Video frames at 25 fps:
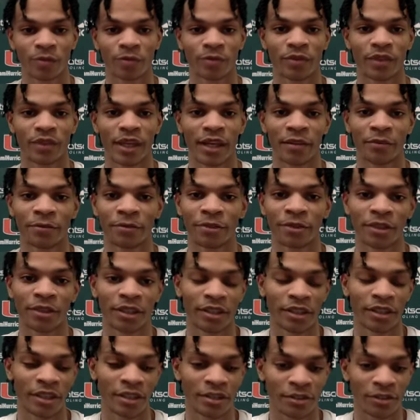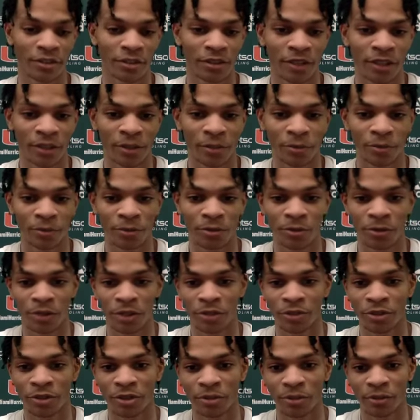I felt like yesterday the way
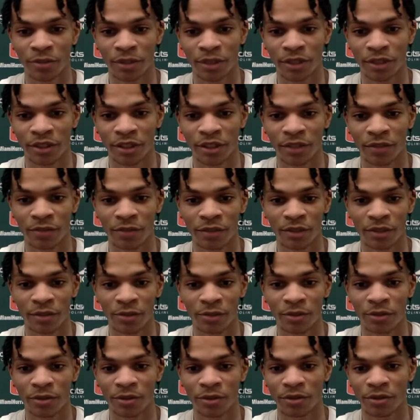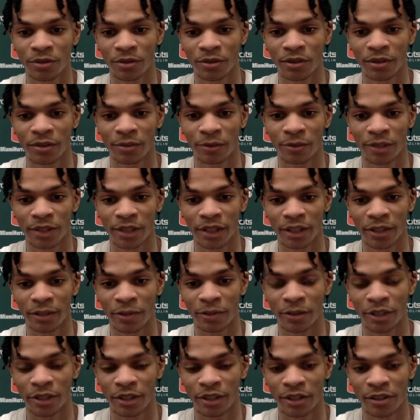we was playing defense, we had
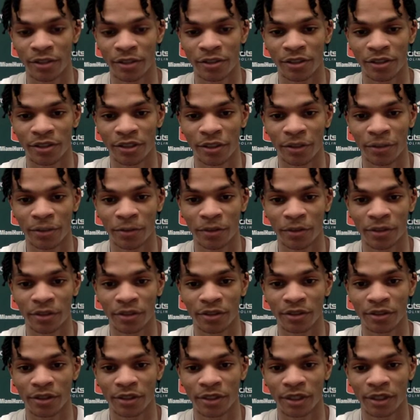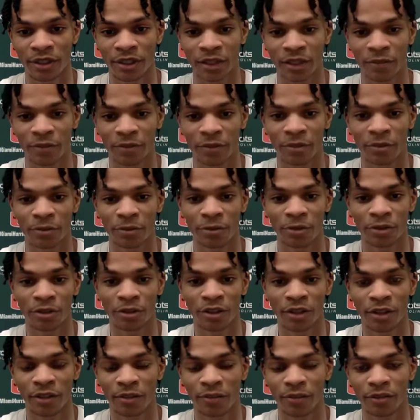great energy coming in today. I felt real
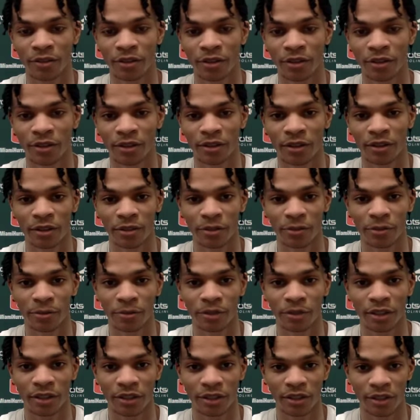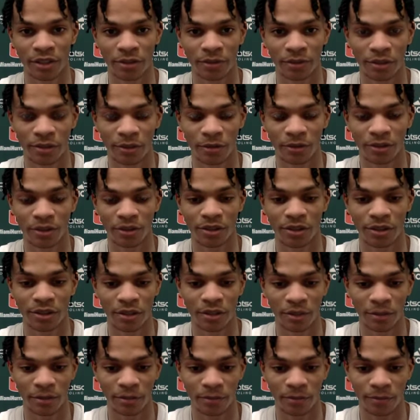confident of playing defense with the team.